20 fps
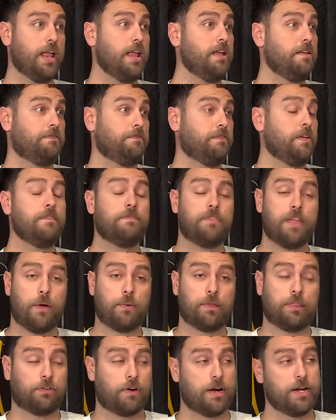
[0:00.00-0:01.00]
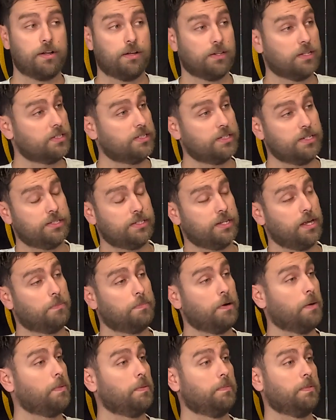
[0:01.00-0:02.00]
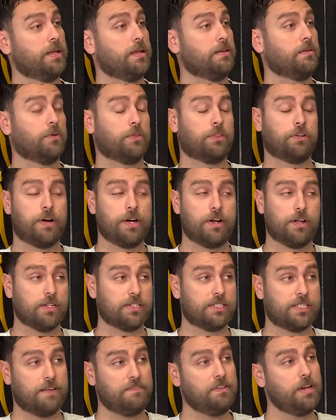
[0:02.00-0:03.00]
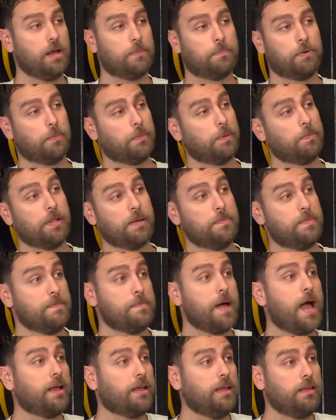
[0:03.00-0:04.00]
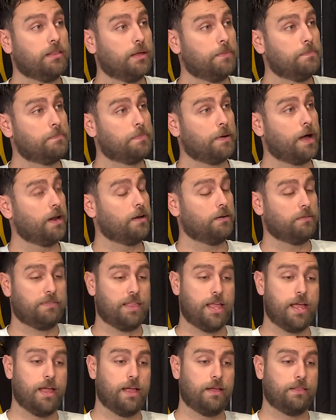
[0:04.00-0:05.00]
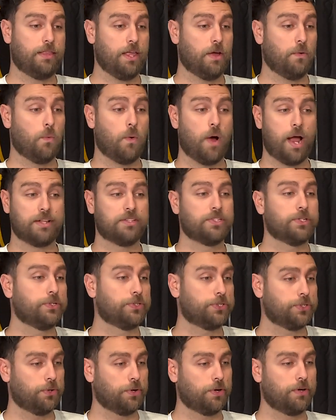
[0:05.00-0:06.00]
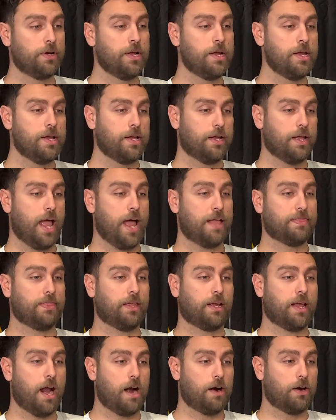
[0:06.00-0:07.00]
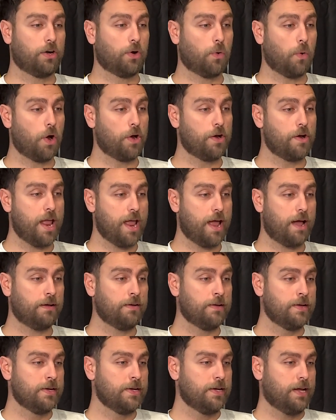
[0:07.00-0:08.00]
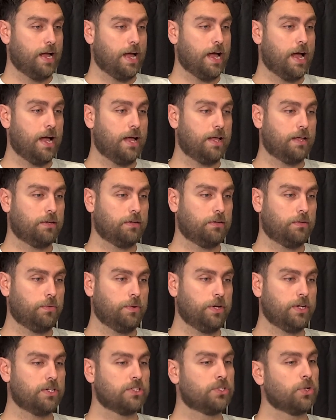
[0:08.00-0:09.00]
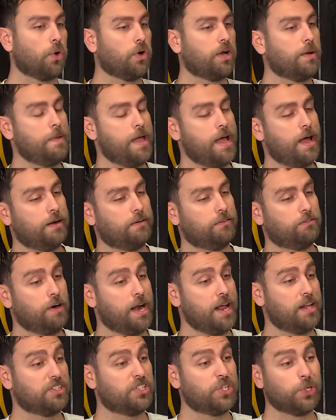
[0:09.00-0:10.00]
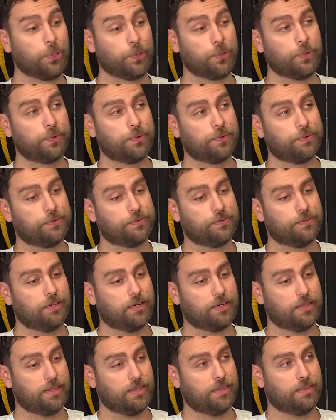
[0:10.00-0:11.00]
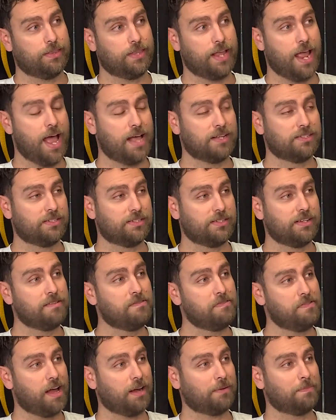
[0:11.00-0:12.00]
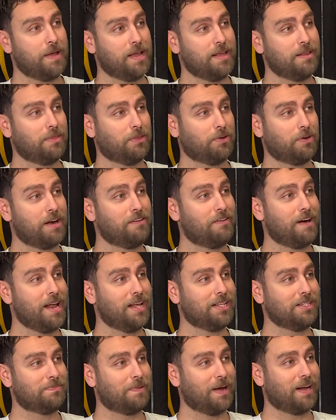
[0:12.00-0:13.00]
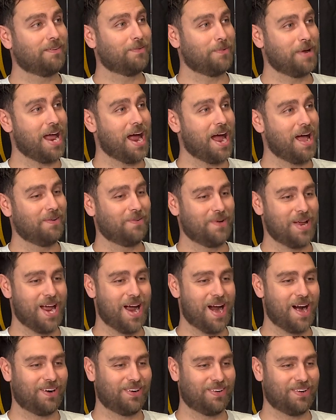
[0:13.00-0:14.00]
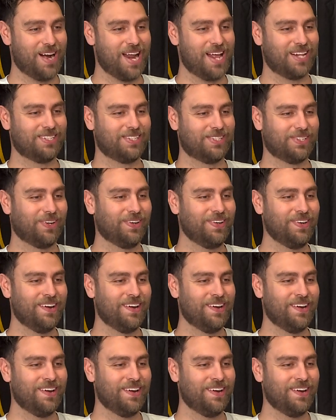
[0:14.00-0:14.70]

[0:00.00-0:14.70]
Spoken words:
Yeah. If they were $3.60, or $3.70, I'd probably be backing them, but they're way too short at the current quote. Now, we're going to talk about round 2. There has, in fact, been 3 rounds, but we are at round 2.